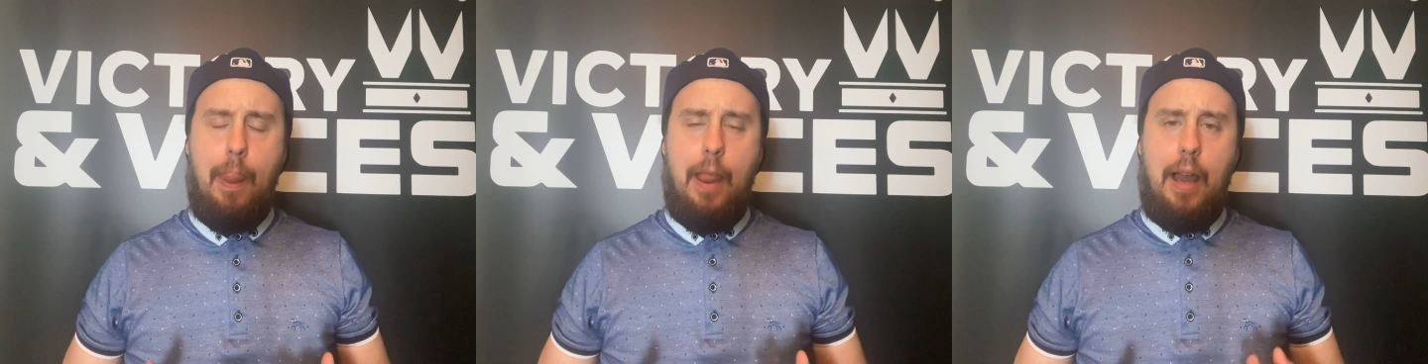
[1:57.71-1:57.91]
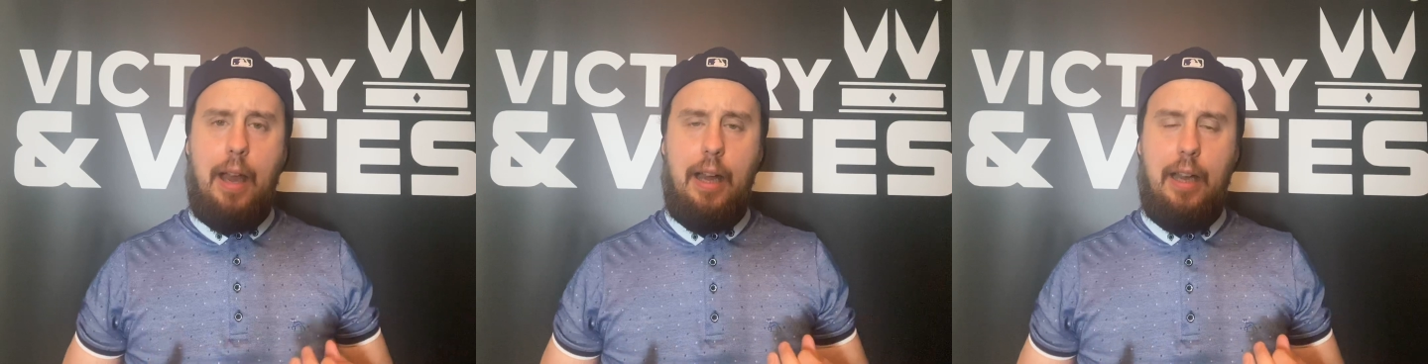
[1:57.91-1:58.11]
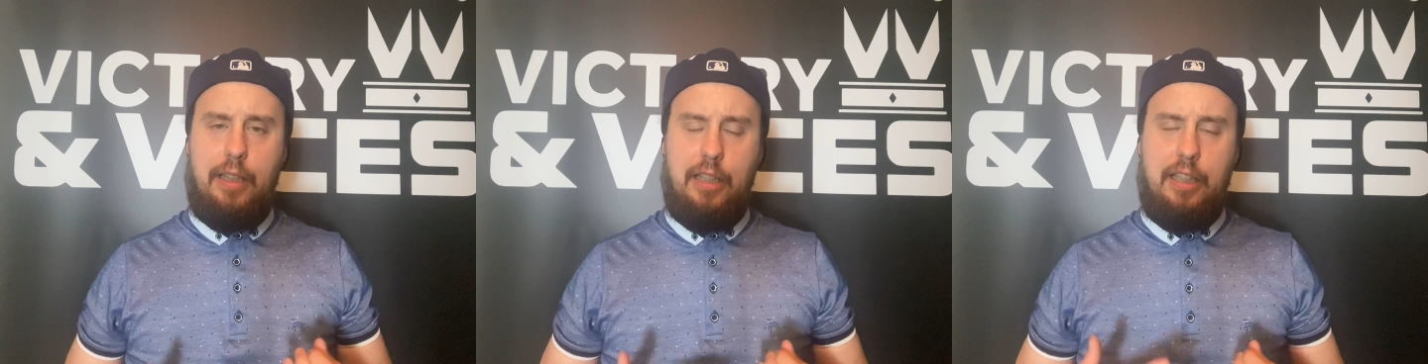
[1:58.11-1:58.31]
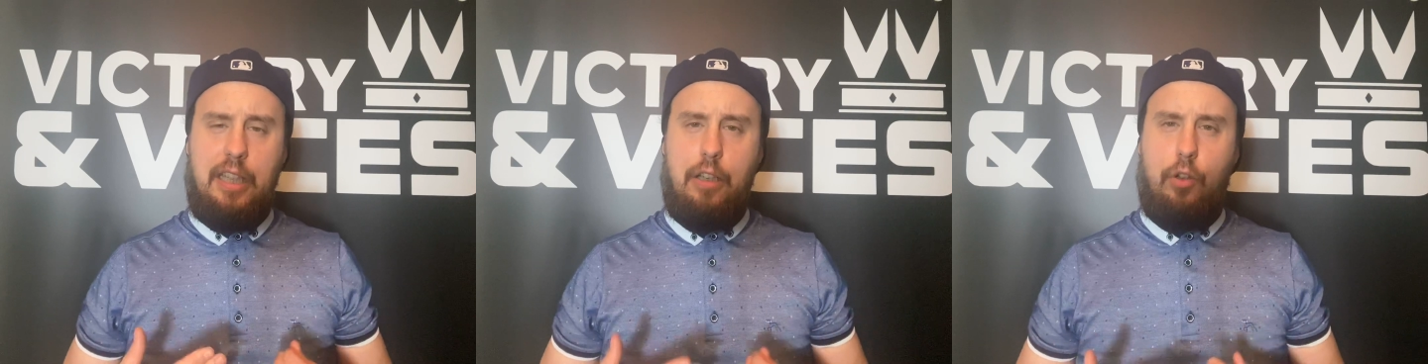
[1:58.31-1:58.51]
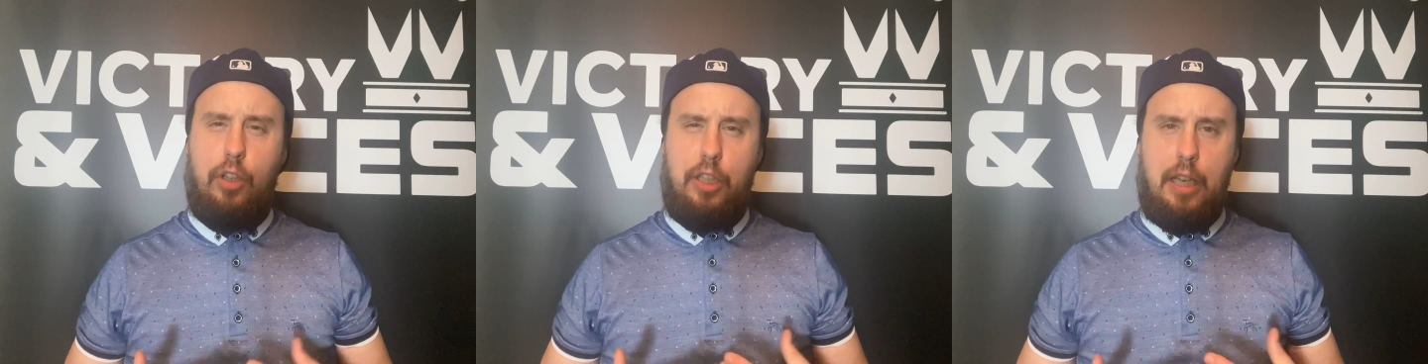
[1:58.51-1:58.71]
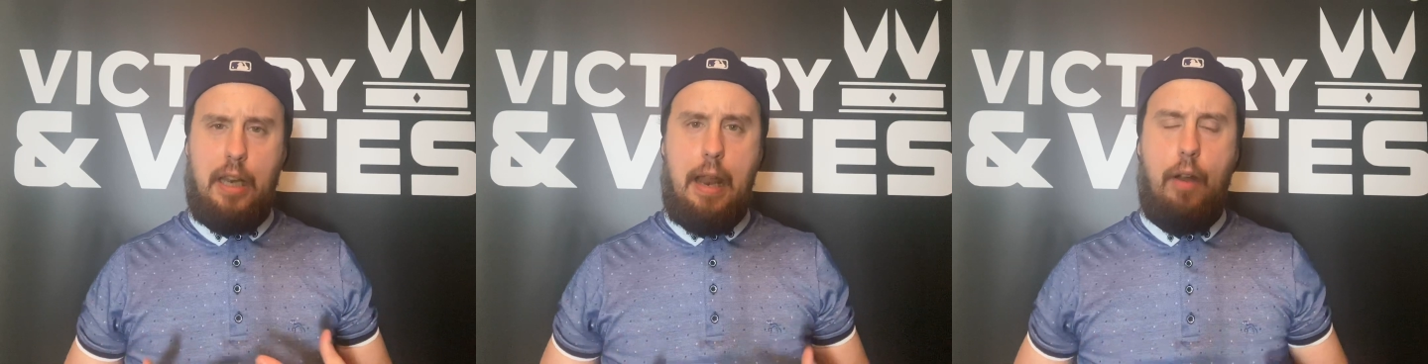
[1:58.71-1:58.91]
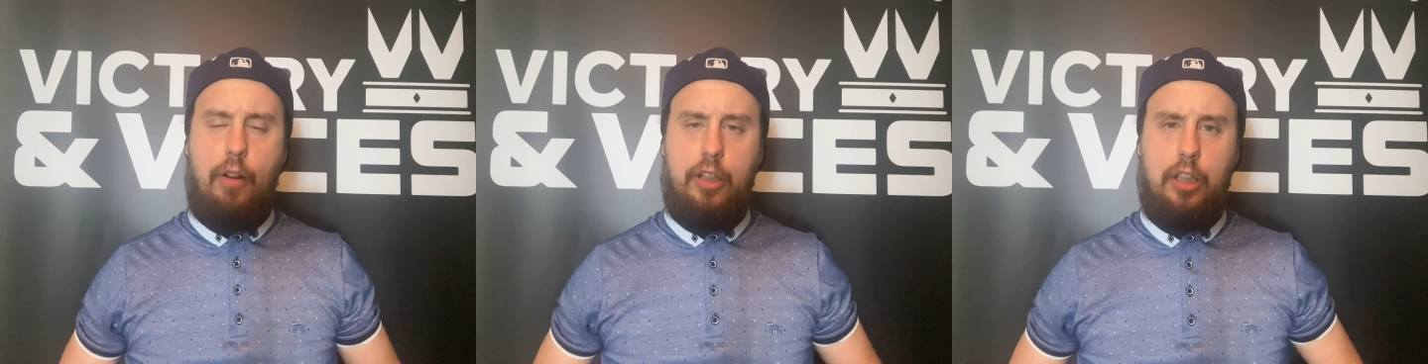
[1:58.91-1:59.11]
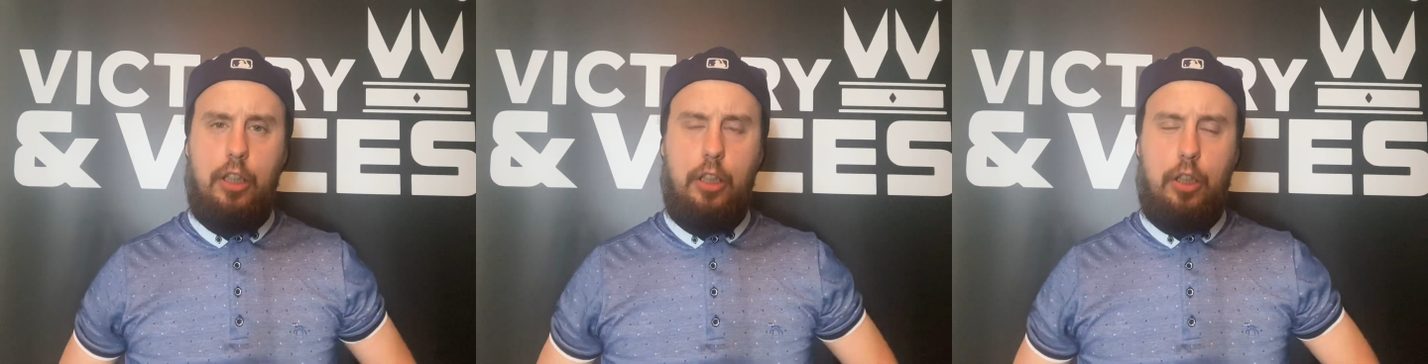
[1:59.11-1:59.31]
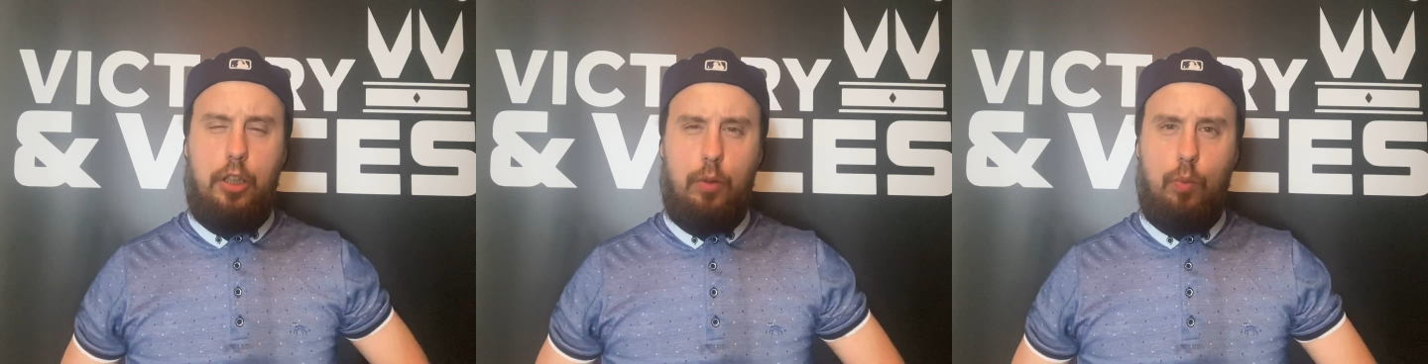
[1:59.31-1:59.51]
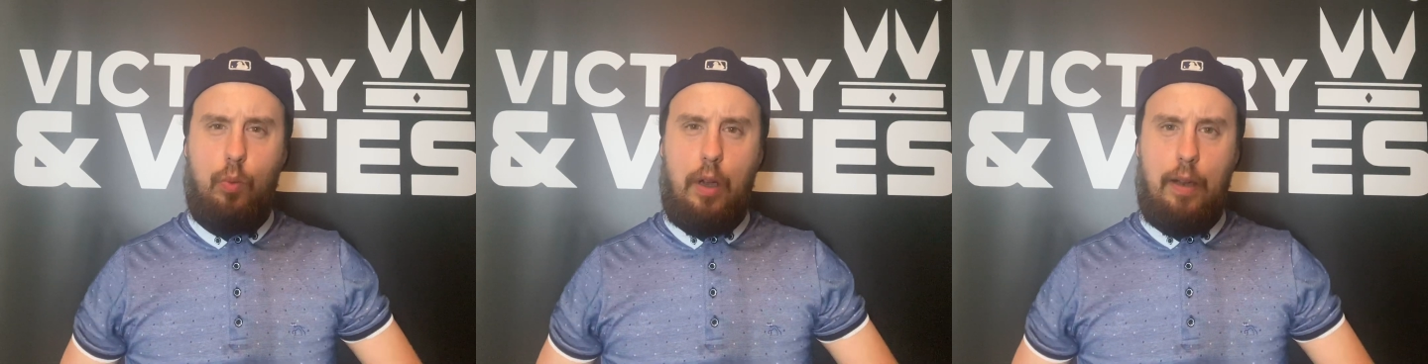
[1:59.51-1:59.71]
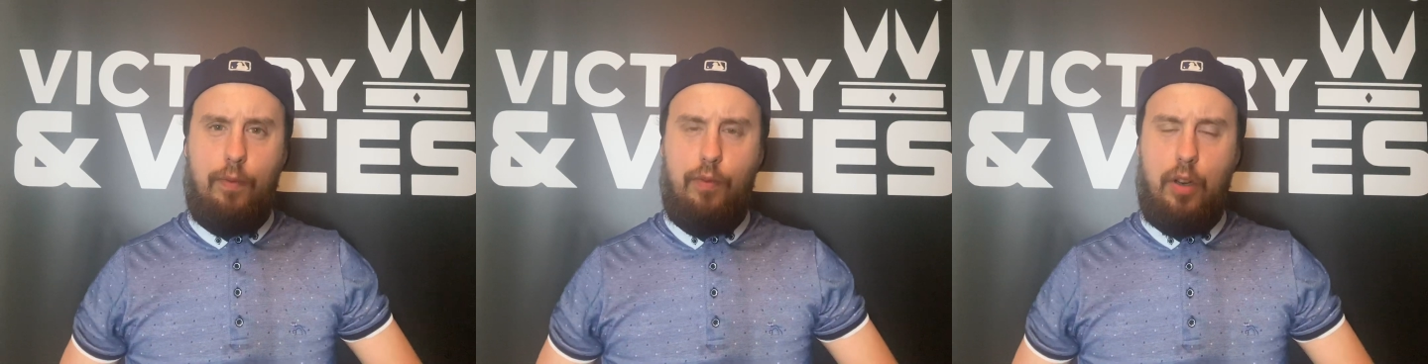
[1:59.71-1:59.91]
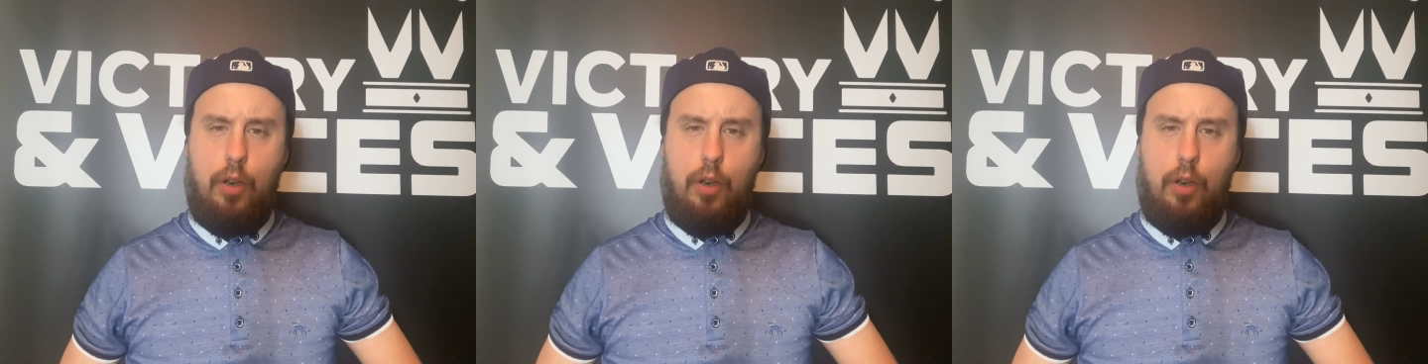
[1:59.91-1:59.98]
and to see Christian Eriksen's wife,